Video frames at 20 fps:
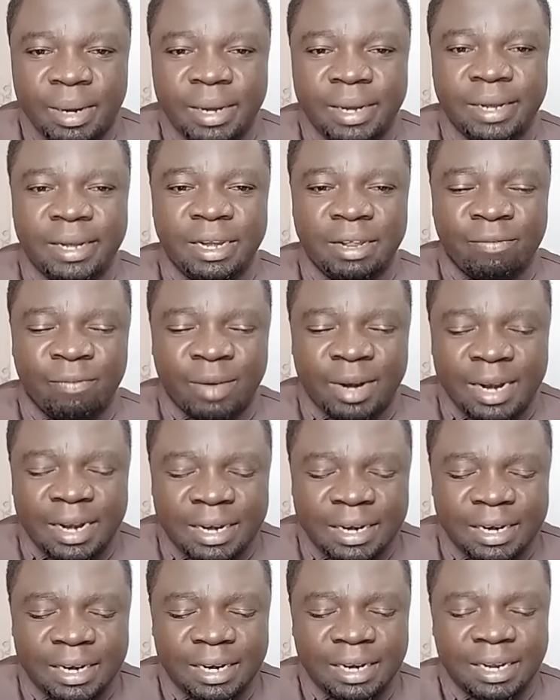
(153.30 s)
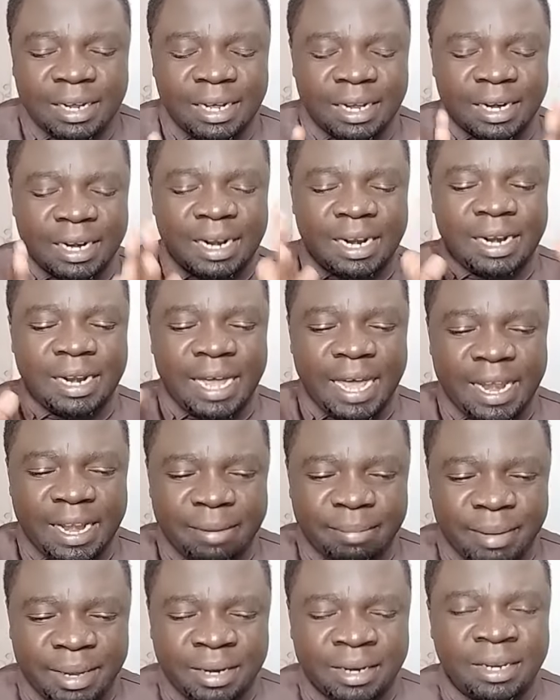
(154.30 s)
different
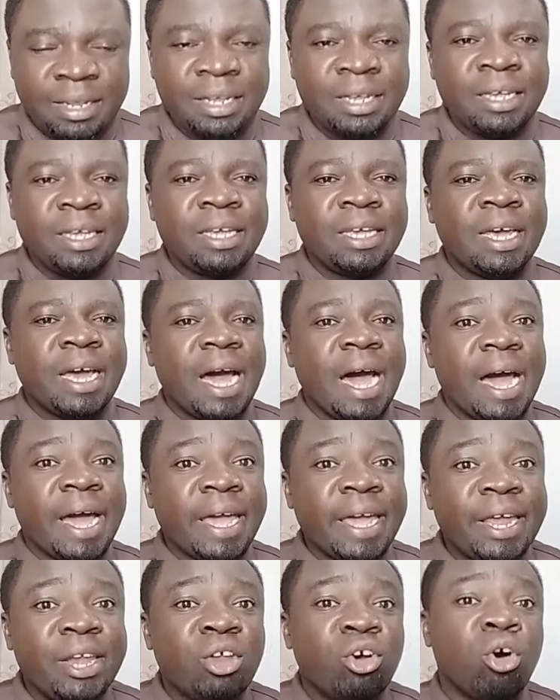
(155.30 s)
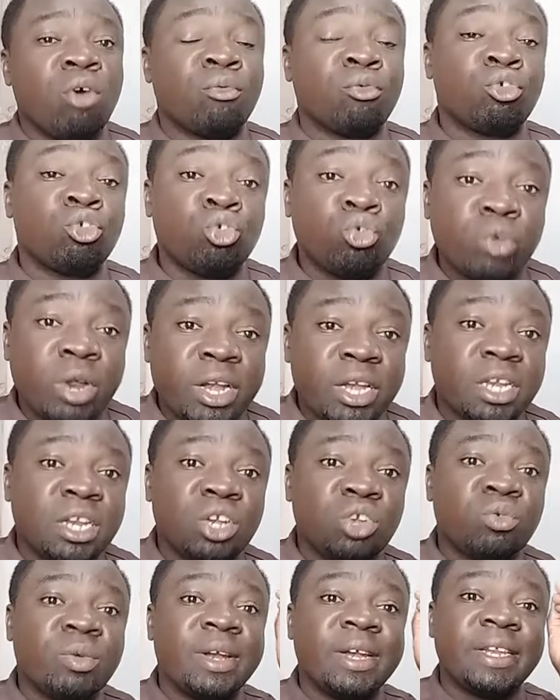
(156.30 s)
realignment ahead of
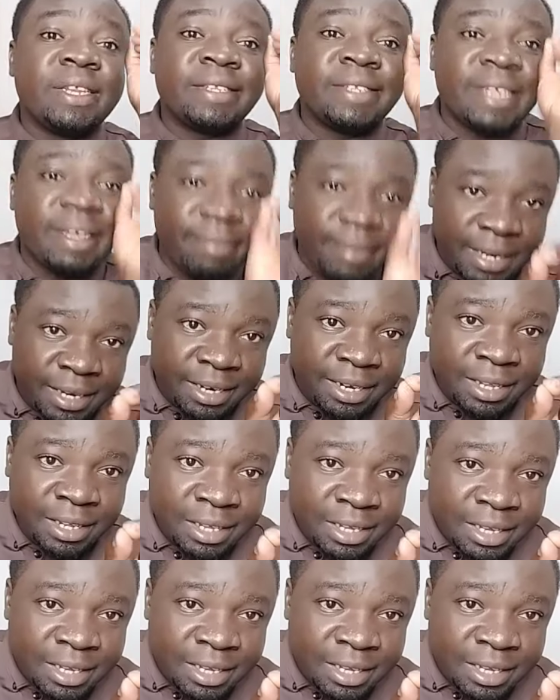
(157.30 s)
2027.